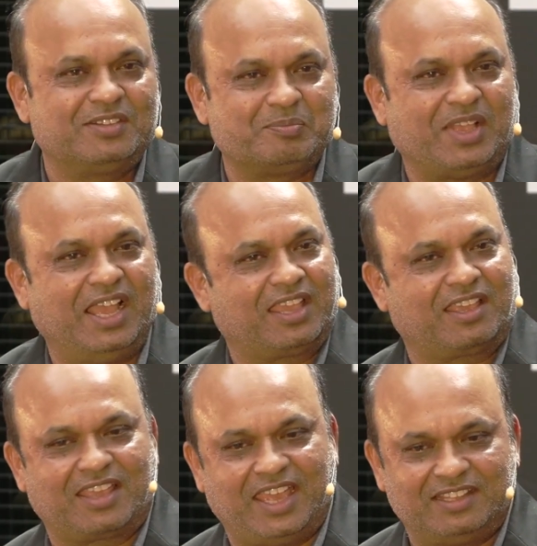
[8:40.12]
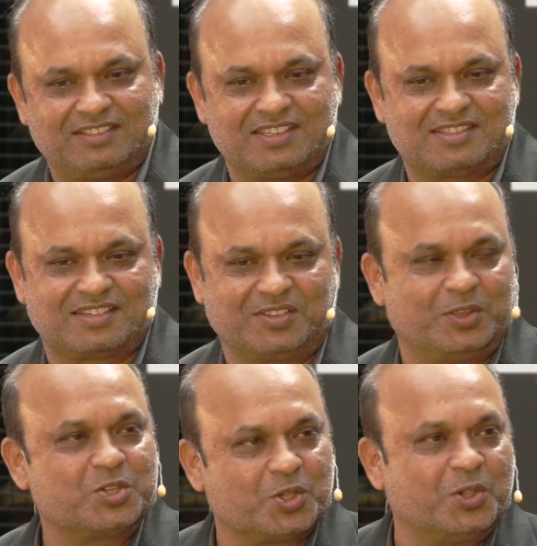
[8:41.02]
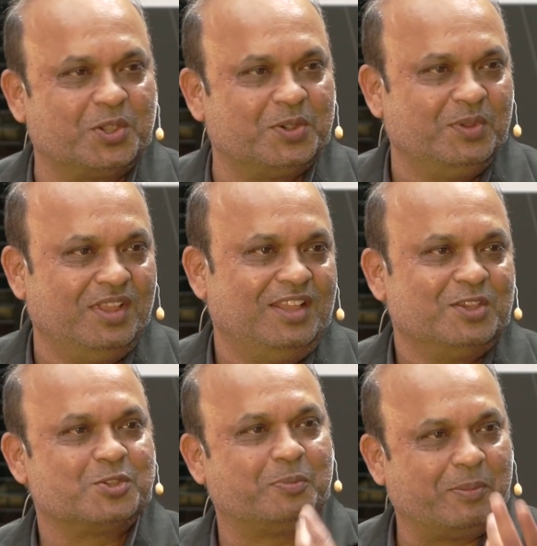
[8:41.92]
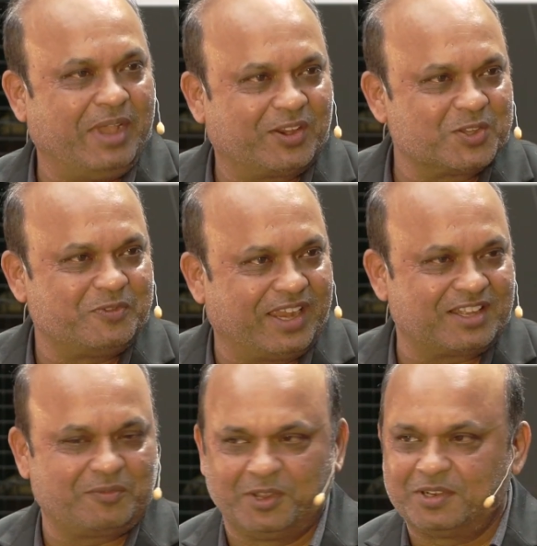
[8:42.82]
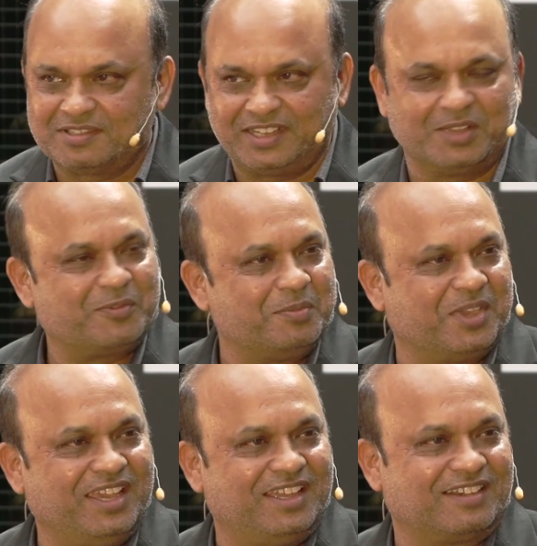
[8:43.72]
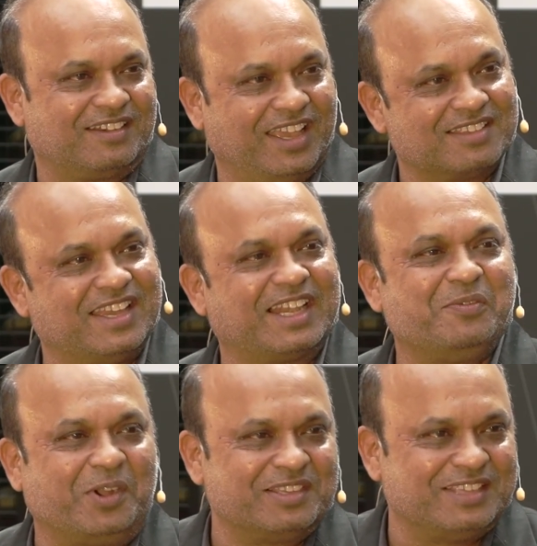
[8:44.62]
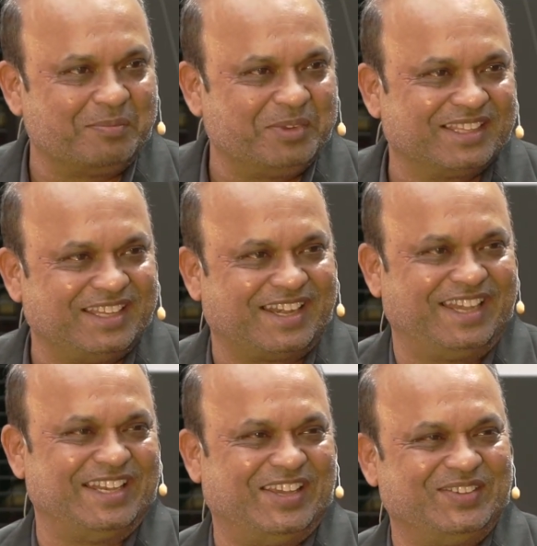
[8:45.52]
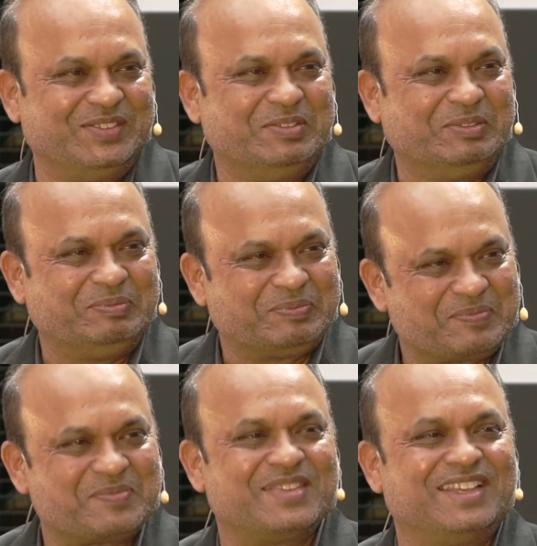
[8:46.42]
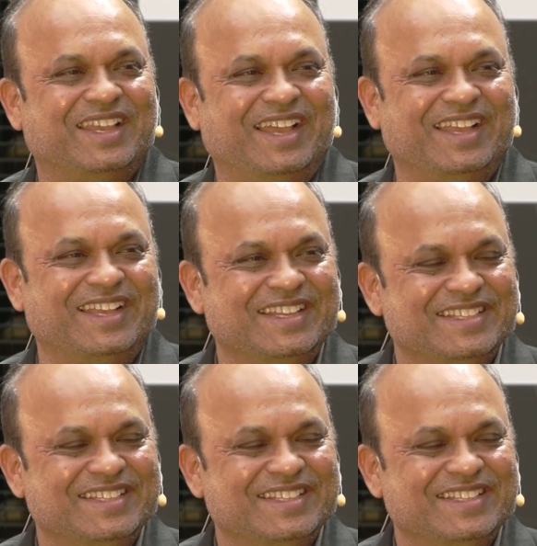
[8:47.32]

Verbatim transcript: it, I can just you know show you Supermicro's factory floor sitting from here, exactly what is happening there right now. Well, let's get it in the diary. Yeah. Alok,